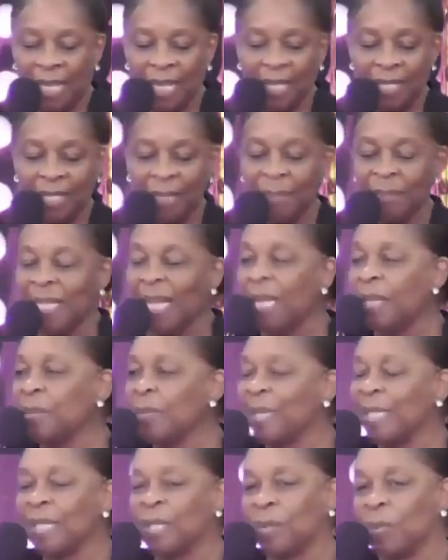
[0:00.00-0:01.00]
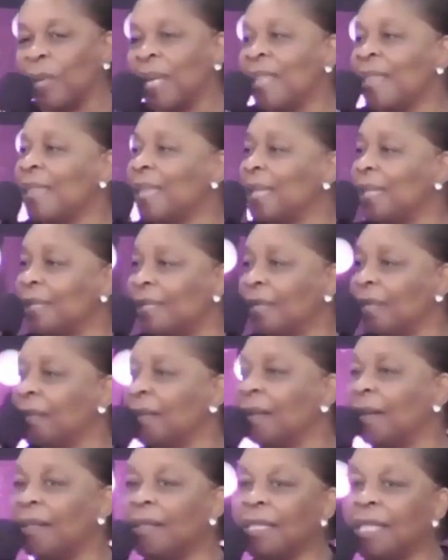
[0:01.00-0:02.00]
Sometimes we swear things to
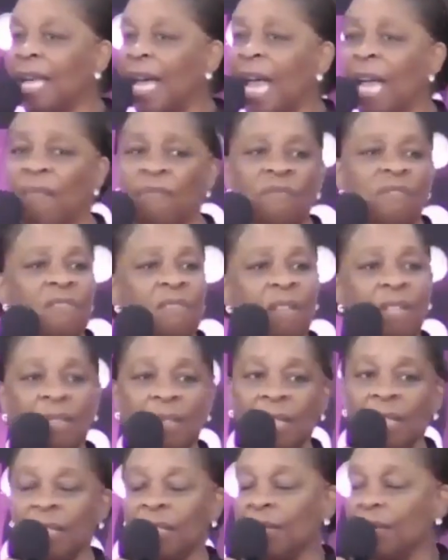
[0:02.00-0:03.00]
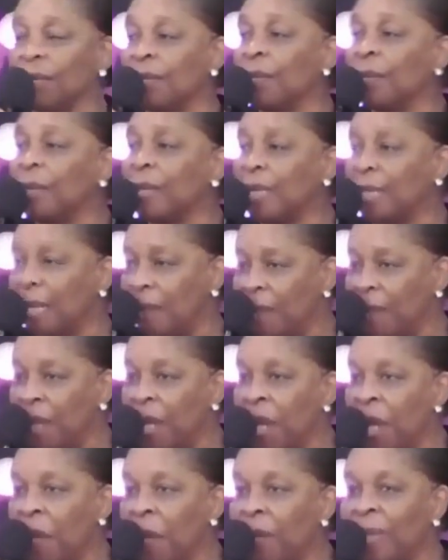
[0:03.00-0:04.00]
God that have nothing to do with Him.
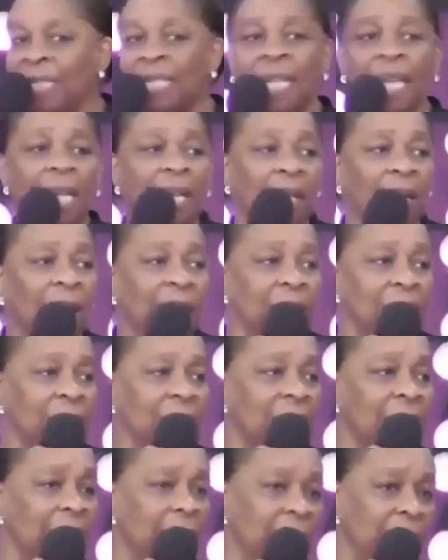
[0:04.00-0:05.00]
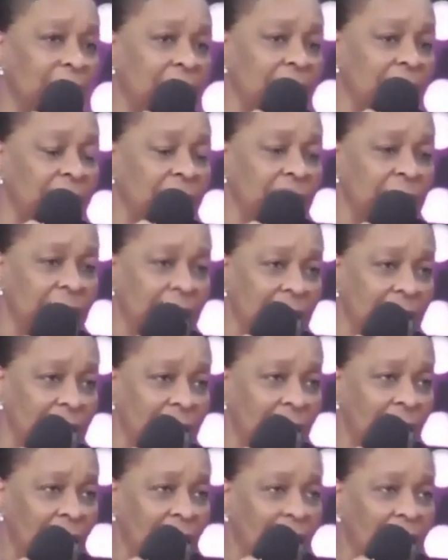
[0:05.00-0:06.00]
We take God's name in
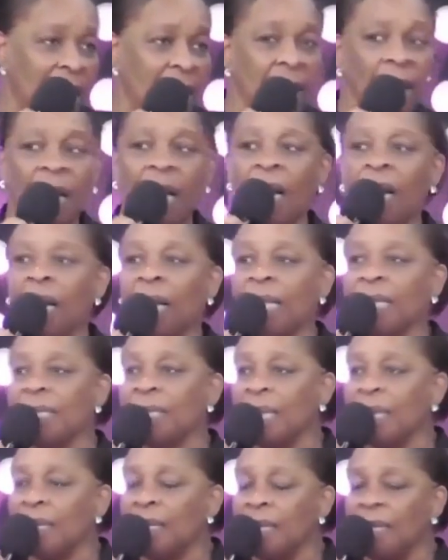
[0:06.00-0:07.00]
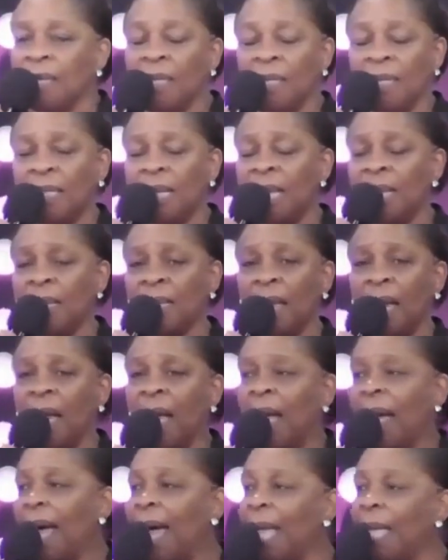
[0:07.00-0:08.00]
vain. I, I, I said the other day that
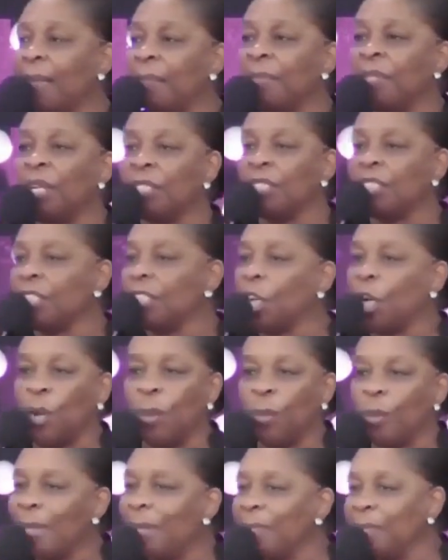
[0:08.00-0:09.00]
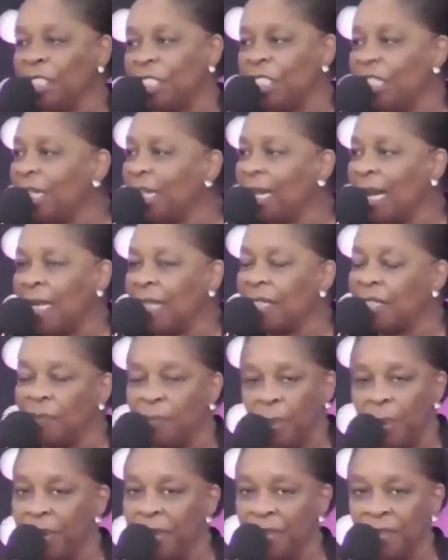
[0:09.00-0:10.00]
I am not an OMG kind of
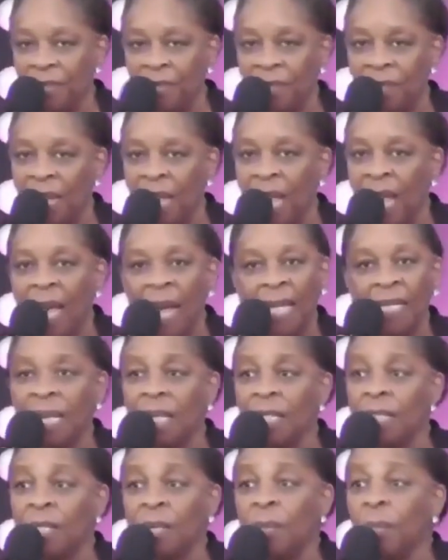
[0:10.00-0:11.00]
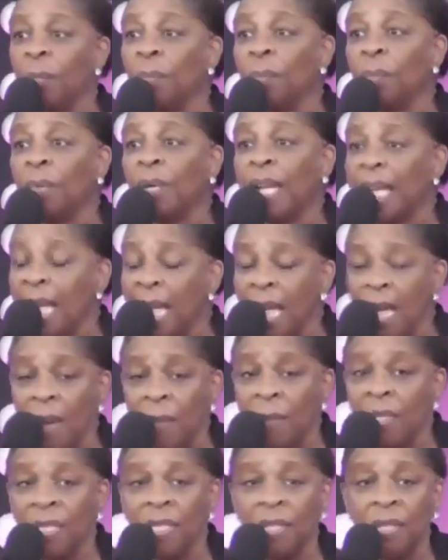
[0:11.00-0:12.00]
person. And I don't care
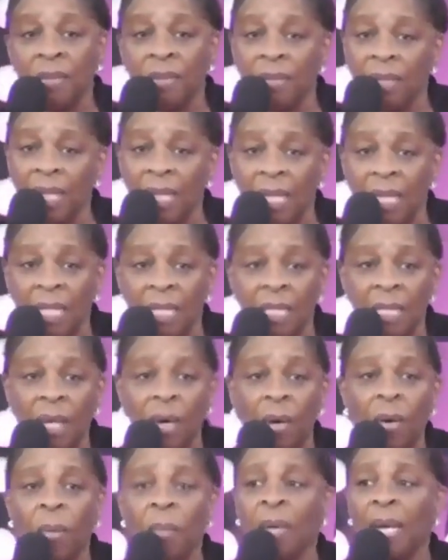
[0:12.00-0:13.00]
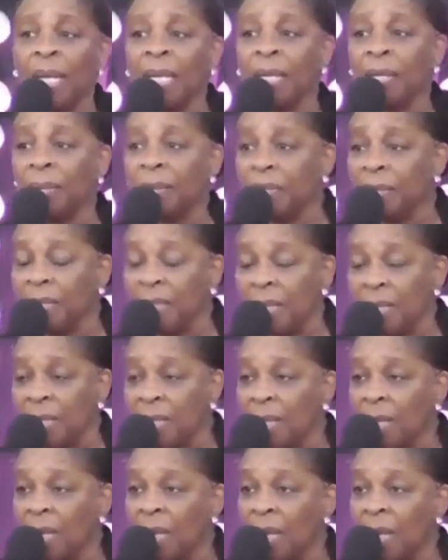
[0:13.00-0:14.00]
whether you think it's, oh my
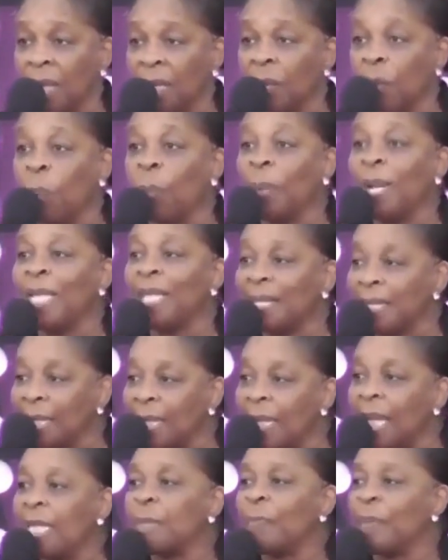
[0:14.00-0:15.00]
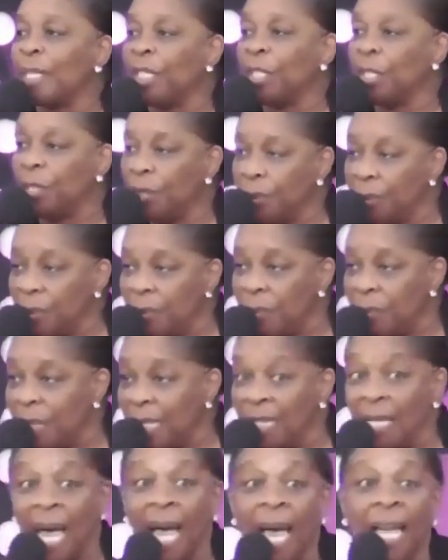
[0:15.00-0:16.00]
goodness, the way that it has been used
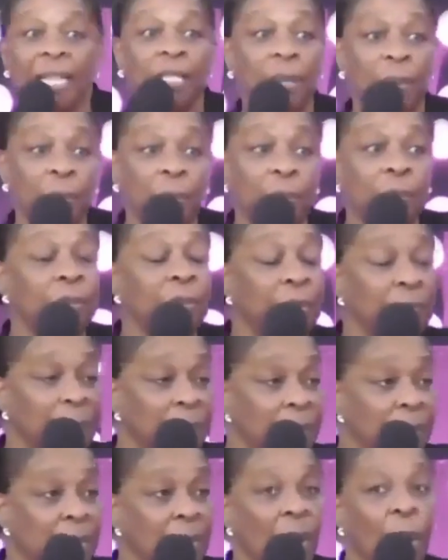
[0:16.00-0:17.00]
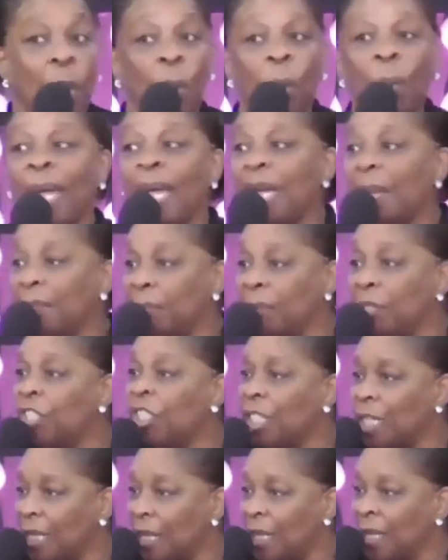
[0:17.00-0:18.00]
means I don't use
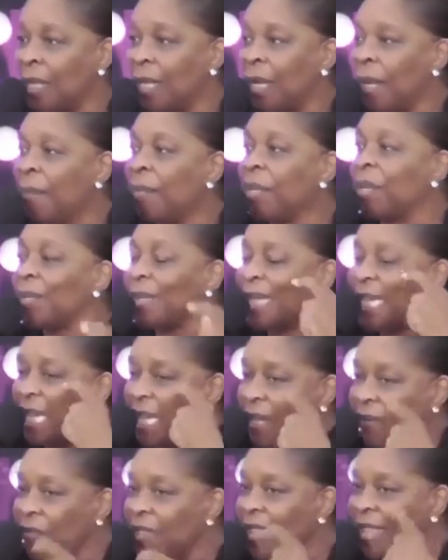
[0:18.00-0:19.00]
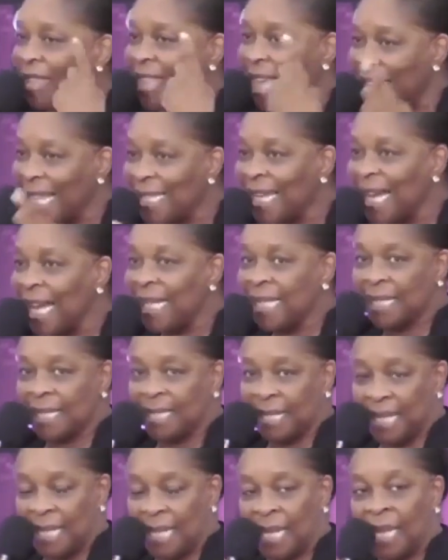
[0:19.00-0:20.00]
OMG. Because even that I
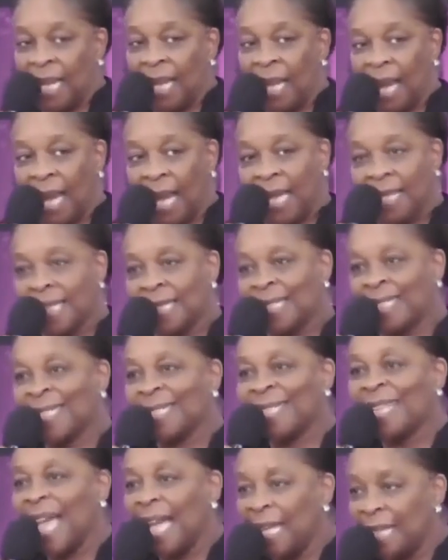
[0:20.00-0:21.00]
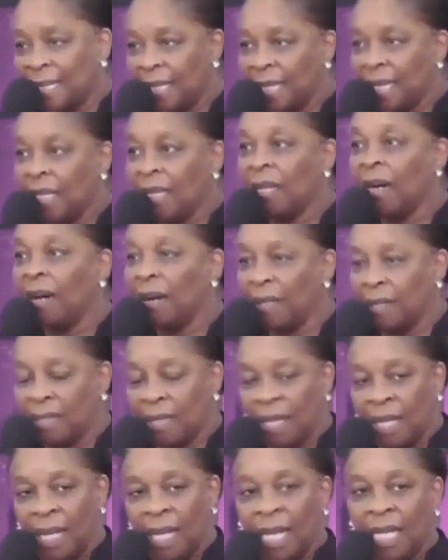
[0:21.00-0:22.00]
see as slighting God
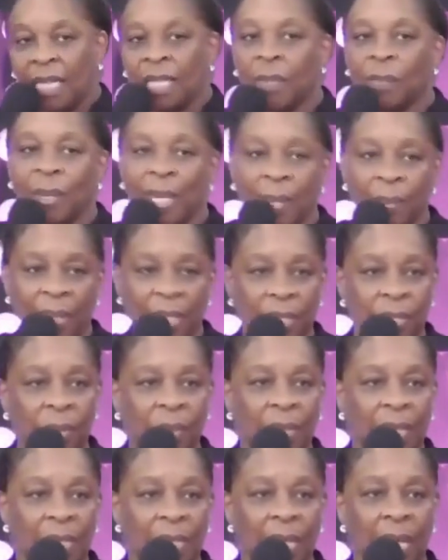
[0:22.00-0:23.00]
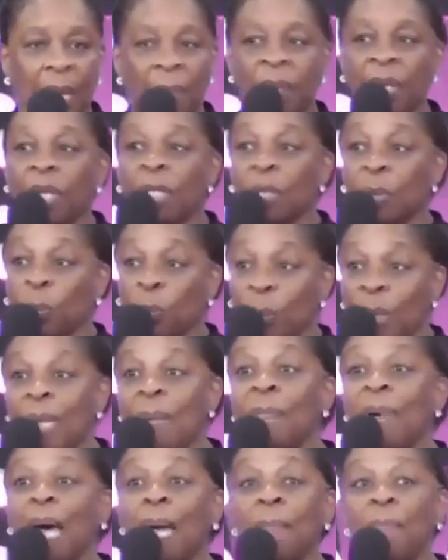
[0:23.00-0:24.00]
in the way we do it. Because we
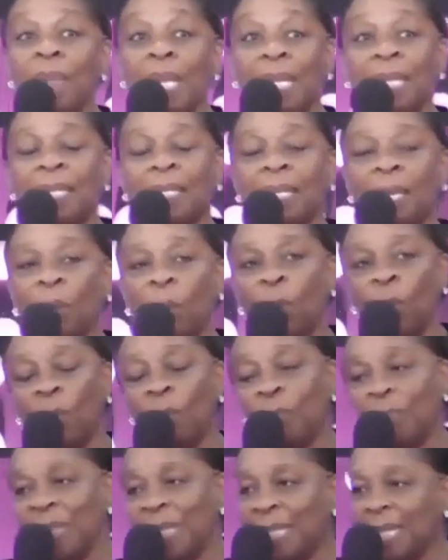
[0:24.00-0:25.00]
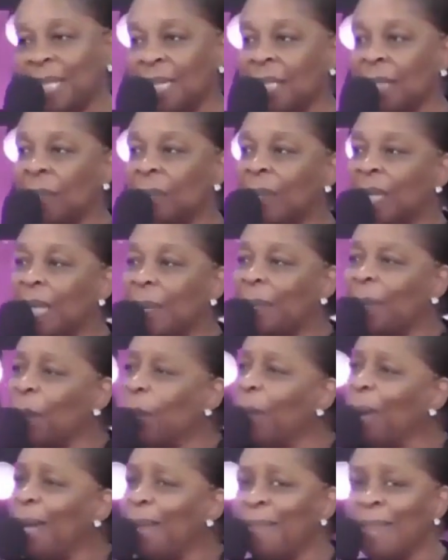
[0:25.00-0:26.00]
might mean it in one particular way, but
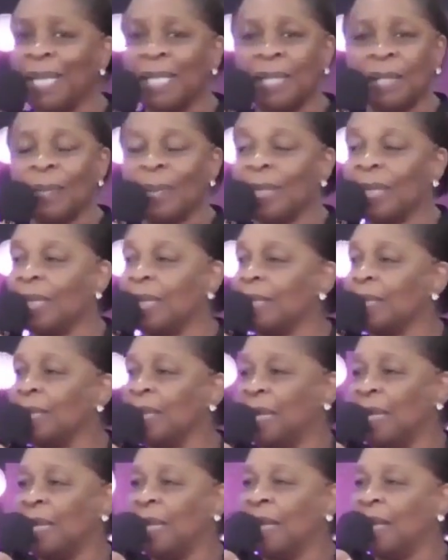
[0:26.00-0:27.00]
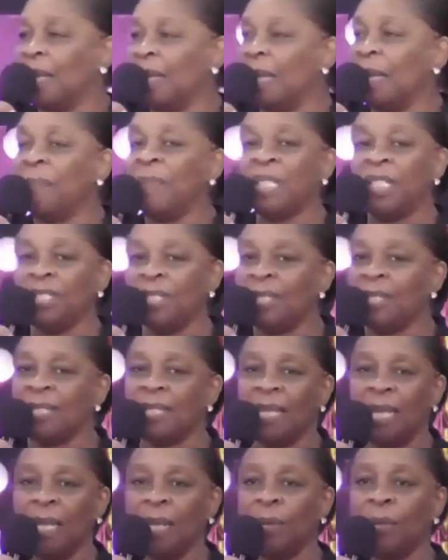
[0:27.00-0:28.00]
why mess with it? Let me just
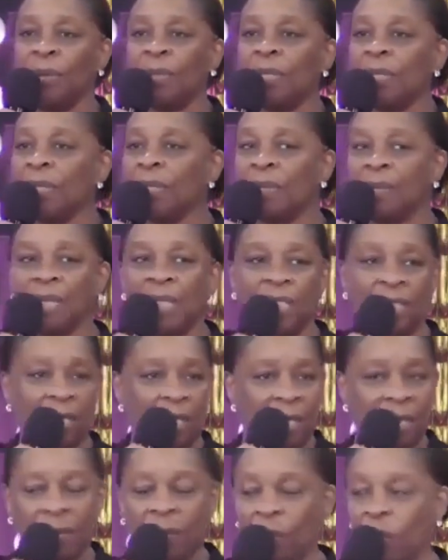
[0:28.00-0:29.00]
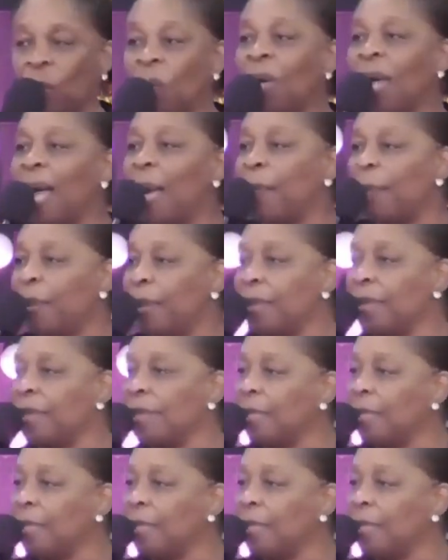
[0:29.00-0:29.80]
say, goodness gracious, what happened?